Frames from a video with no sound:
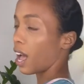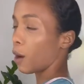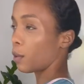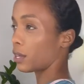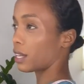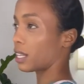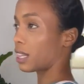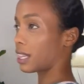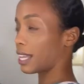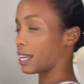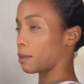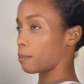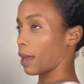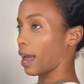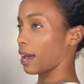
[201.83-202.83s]
I want you to
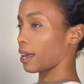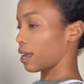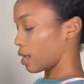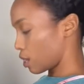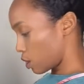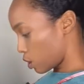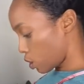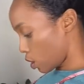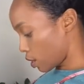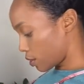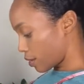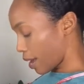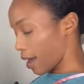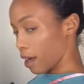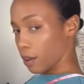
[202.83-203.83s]
lean back,
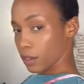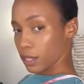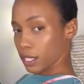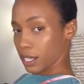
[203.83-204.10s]
look down.